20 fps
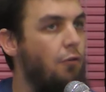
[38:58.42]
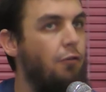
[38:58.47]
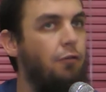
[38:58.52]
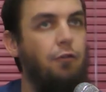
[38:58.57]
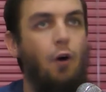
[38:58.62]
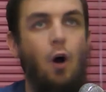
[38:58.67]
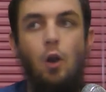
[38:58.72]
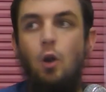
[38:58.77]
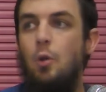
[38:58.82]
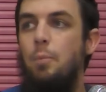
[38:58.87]

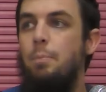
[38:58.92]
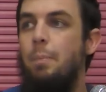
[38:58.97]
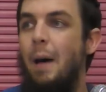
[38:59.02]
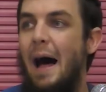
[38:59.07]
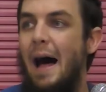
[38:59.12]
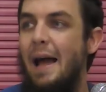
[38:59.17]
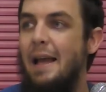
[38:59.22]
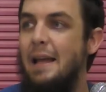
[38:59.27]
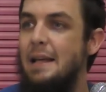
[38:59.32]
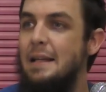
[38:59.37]
Followed
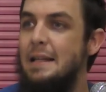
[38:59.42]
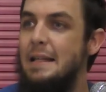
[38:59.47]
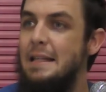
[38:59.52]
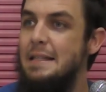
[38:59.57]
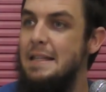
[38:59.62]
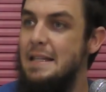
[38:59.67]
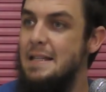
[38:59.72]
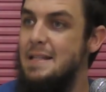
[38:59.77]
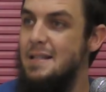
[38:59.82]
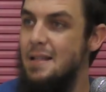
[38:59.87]
by
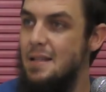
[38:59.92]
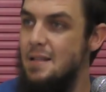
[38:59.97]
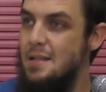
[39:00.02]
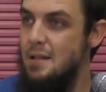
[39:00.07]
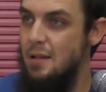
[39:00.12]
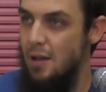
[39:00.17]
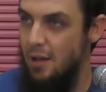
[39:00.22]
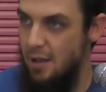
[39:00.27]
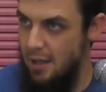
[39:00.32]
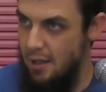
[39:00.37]

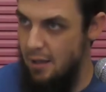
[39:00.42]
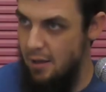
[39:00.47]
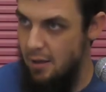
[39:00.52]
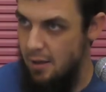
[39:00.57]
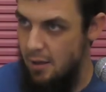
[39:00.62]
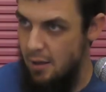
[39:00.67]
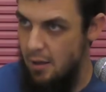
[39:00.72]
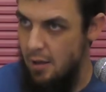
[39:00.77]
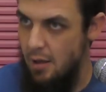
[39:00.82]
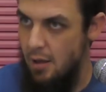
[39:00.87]
distance learning,
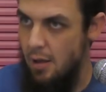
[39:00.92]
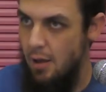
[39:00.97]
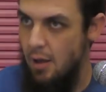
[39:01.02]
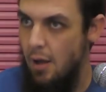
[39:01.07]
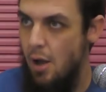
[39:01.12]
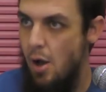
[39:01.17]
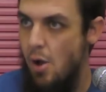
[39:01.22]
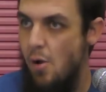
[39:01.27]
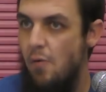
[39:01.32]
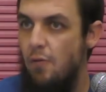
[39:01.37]

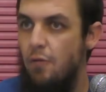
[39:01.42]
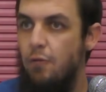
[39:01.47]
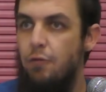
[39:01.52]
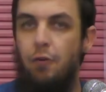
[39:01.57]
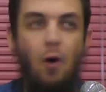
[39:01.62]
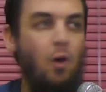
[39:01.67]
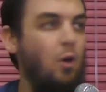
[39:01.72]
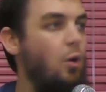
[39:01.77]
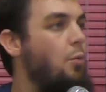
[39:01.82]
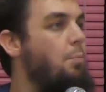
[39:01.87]

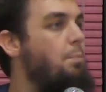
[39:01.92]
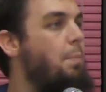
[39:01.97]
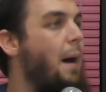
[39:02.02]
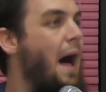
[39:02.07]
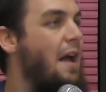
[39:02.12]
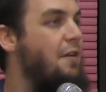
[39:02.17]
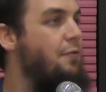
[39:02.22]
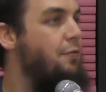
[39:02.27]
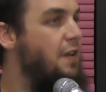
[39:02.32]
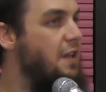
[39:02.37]
followed
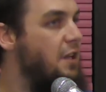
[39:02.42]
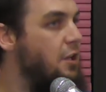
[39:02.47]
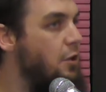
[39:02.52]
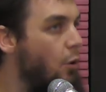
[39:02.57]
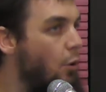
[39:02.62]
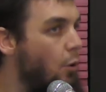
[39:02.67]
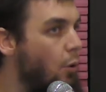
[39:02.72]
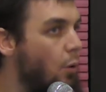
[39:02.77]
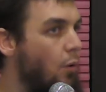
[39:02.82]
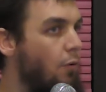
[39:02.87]
by
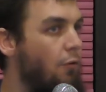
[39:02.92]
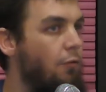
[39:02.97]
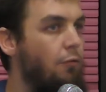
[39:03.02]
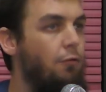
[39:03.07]
video,